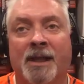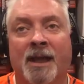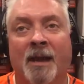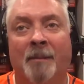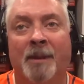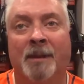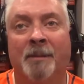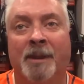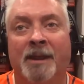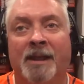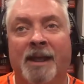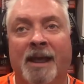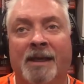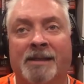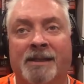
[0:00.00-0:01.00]
I'm going to be a
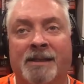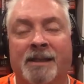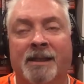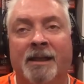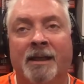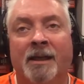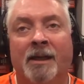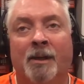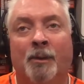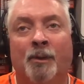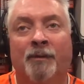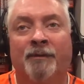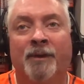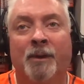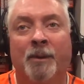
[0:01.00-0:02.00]
guest
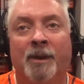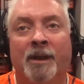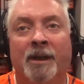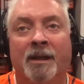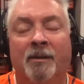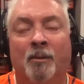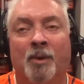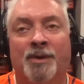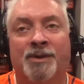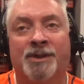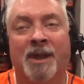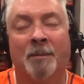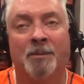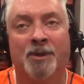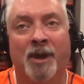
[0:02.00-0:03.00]
reviewing with
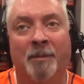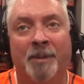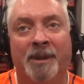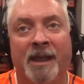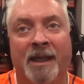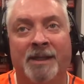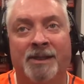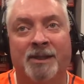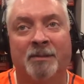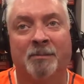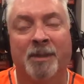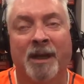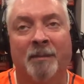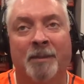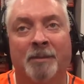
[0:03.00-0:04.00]
some trepidation,
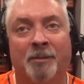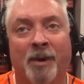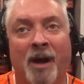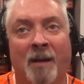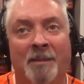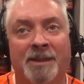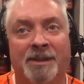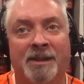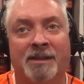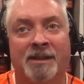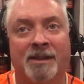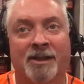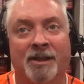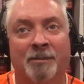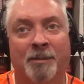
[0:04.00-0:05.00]
but I've been promised it's a
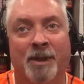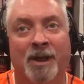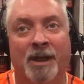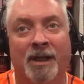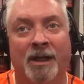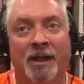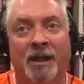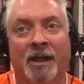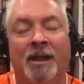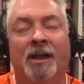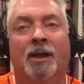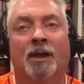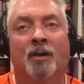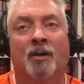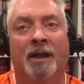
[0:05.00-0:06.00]
good book
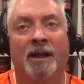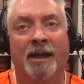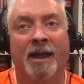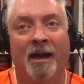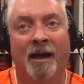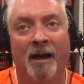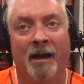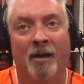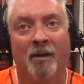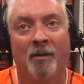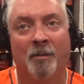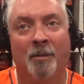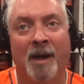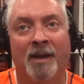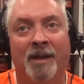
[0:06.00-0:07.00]
Green
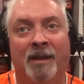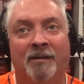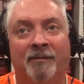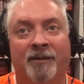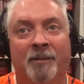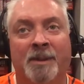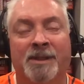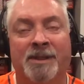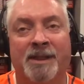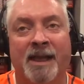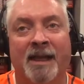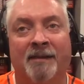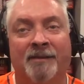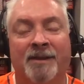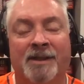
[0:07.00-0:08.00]
Arrow by the
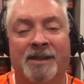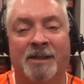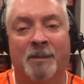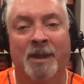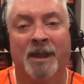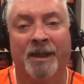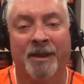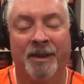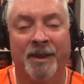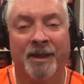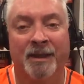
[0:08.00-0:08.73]
infamous Kevin Smith.